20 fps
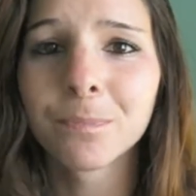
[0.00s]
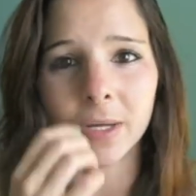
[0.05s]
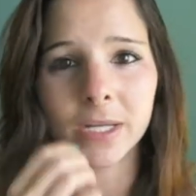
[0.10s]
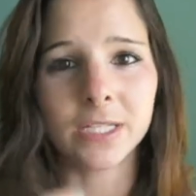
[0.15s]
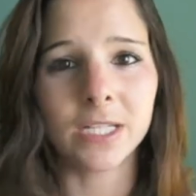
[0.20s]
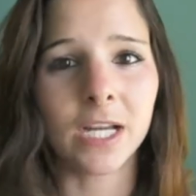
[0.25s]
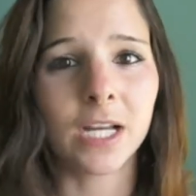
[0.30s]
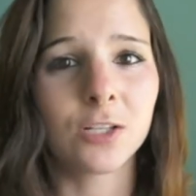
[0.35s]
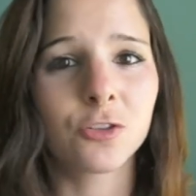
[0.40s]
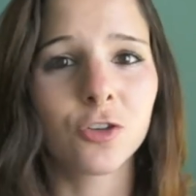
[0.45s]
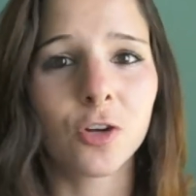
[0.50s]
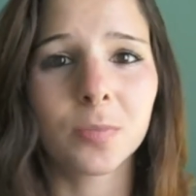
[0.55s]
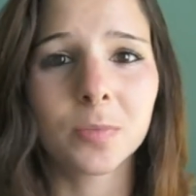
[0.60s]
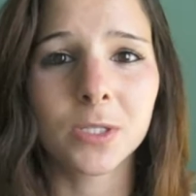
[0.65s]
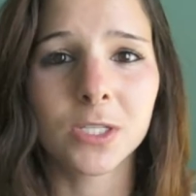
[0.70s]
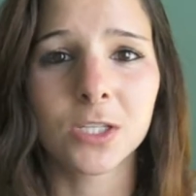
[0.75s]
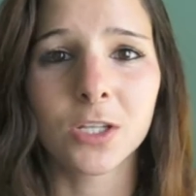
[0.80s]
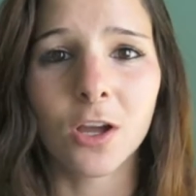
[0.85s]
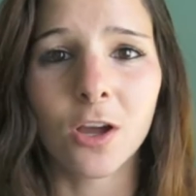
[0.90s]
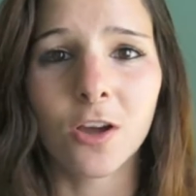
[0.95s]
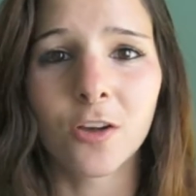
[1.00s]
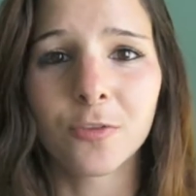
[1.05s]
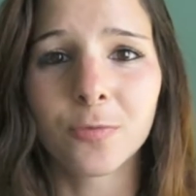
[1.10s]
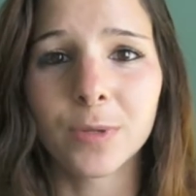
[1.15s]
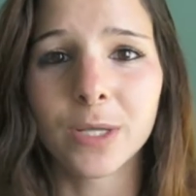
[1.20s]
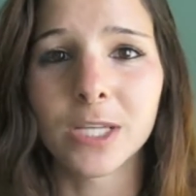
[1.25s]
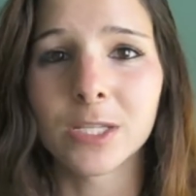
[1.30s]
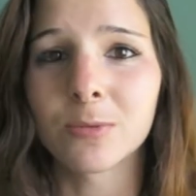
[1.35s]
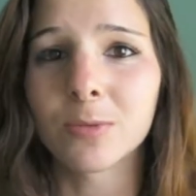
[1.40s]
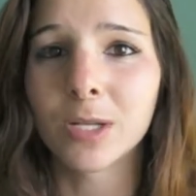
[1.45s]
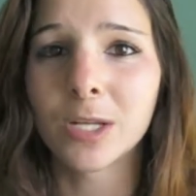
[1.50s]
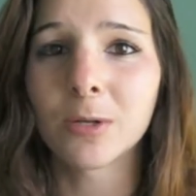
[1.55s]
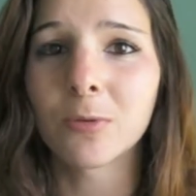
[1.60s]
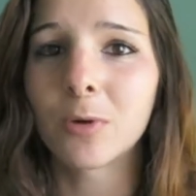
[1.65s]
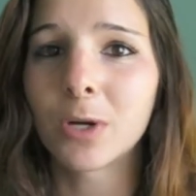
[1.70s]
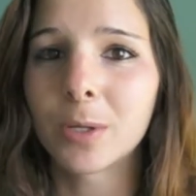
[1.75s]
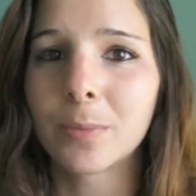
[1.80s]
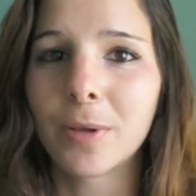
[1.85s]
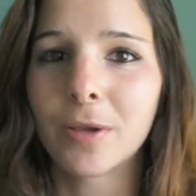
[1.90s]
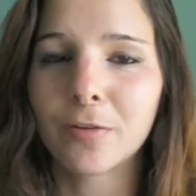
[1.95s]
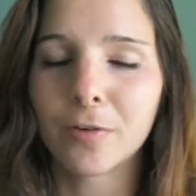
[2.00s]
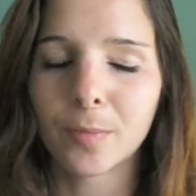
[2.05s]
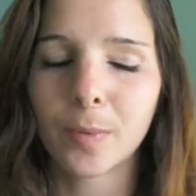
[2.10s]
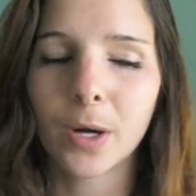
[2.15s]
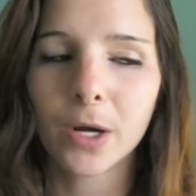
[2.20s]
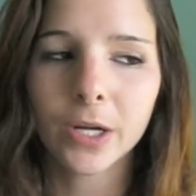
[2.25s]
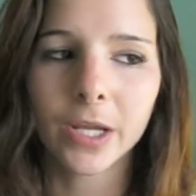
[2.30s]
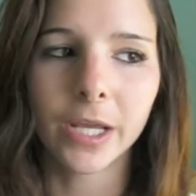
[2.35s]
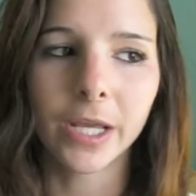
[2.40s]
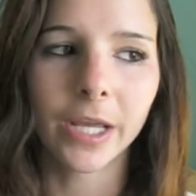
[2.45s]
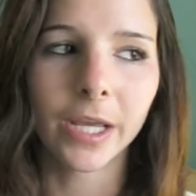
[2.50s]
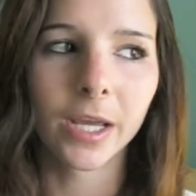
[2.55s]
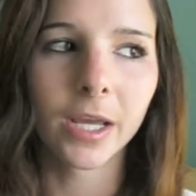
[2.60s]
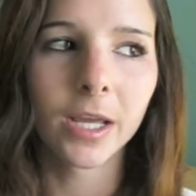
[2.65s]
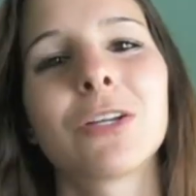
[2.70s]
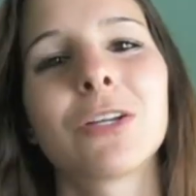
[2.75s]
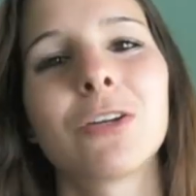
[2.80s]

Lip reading: My dad dropped us off because we didn't want to pay for parking.